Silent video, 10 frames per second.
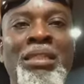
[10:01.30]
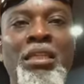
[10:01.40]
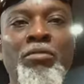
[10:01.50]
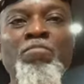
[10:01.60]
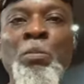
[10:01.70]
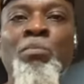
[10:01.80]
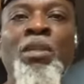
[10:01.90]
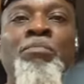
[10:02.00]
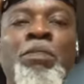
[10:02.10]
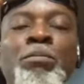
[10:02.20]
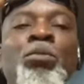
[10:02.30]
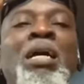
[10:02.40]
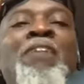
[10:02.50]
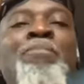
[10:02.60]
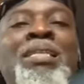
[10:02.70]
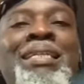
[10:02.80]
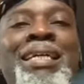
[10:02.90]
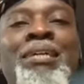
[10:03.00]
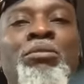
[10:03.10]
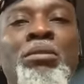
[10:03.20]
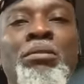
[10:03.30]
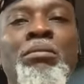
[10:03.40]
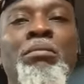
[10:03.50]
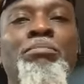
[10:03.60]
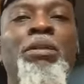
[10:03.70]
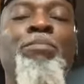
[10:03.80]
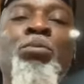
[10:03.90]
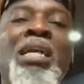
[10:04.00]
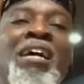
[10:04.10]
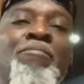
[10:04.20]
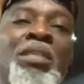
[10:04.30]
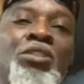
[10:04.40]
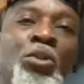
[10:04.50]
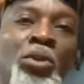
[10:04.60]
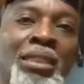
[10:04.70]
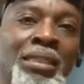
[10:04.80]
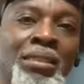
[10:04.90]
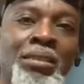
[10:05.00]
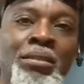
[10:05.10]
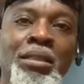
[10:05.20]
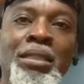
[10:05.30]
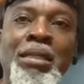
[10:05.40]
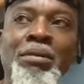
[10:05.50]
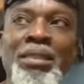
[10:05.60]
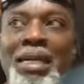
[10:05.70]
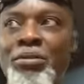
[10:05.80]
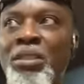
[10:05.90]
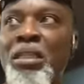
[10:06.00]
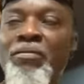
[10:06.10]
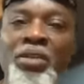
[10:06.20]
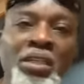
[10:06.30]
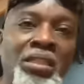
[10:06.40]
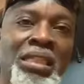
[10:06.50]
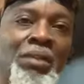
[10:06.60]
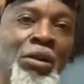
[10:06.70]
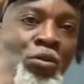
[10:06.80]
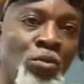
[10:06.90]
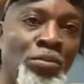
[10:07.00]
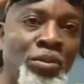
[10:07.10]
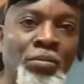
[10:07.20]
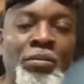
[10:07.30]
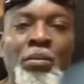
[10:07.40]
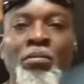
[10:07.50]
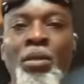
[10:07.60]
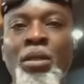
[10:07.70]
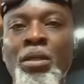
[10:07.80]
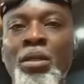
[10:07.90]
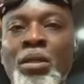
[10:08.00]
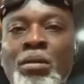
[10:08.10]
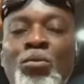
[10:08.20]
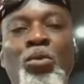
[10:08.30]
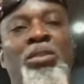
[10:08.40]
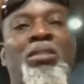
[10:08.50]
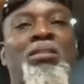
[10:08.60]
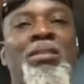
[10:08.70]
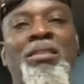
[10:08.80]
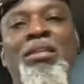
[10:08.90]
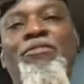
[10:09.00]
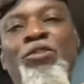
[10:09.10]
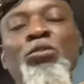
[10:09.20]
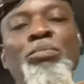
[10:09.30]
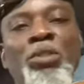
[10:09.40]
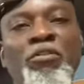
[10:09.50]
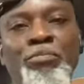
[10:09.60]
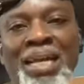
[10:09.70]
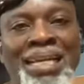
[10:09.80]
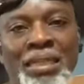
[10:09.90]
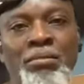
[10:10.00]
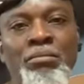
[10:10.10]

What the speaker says: to myself, people have been killed. People have been slaughtered in our towns, in our villages, in our homes. What's a few bit of pain